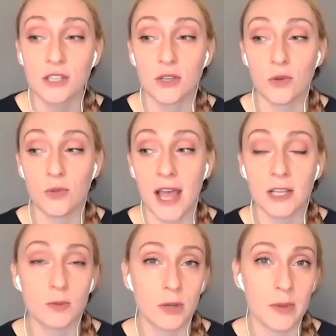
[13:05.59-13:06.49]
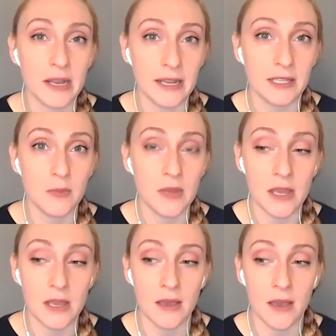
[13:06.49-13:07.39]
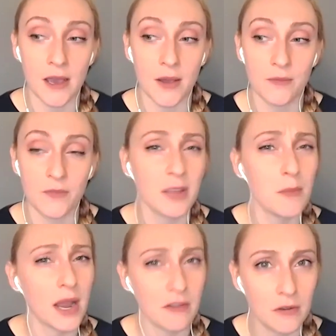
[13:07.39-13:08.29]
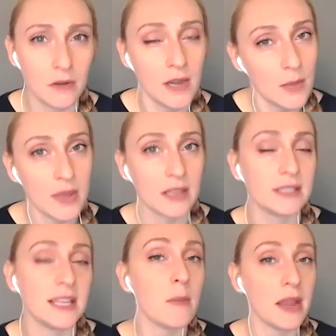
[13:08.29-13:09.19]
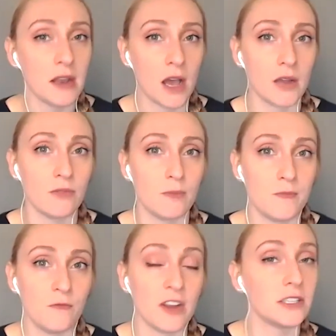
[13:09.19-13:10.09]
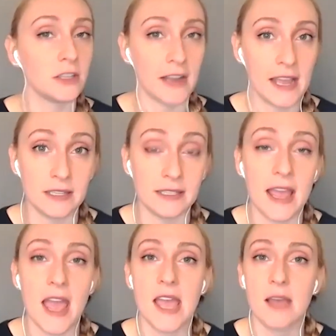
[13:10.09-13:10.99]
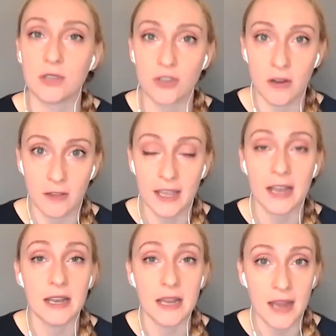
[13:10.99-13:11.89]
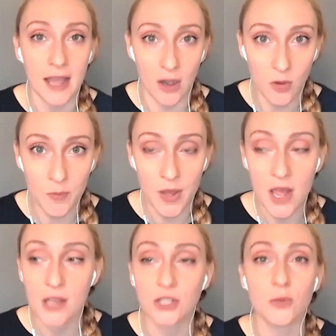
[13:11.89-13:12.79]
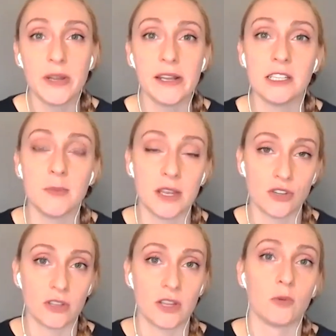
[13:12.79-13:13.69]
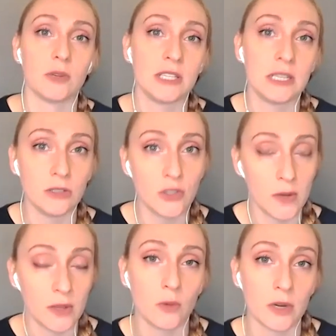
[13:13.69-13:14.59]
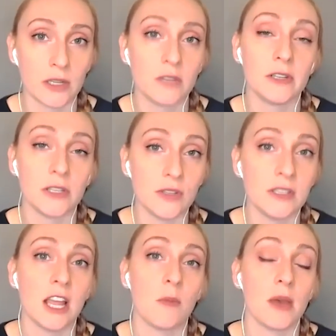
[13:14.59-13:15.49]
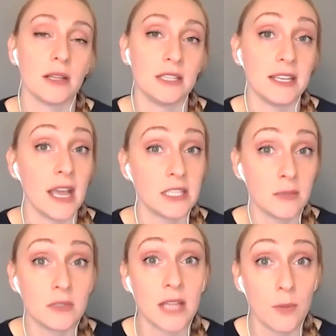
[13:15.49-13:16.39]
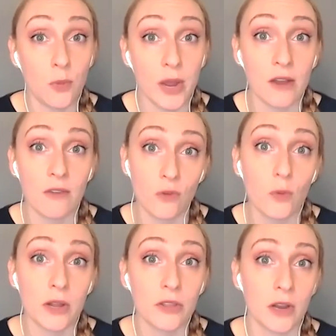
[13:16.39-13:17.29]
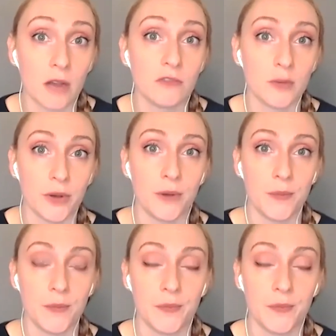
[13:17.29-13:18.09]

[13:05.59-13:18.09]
So that's where we need to be uh, really mindful because they might not raise their hand and say, hey, I'm struggling, I need help. So we need to make sure that we're still doing the work to reduce stigma to get them to that point of where they're comfortable.